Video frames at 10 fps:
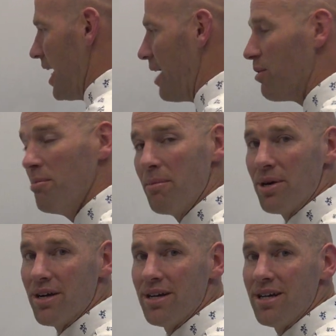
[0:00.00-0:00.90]
And
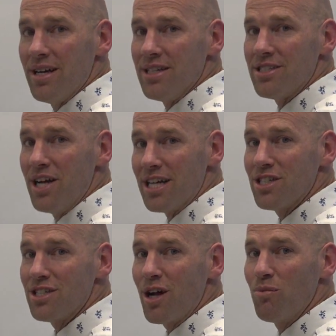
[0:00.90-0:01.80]
remember, it's not
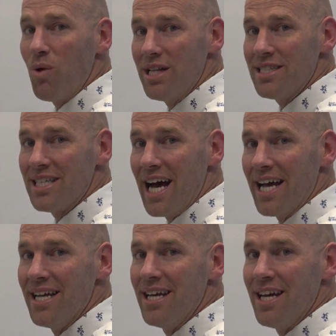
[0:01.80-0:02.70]
just on one
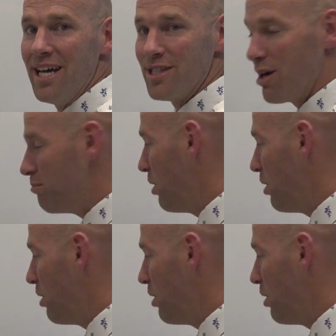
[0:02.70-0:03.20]
side, it's on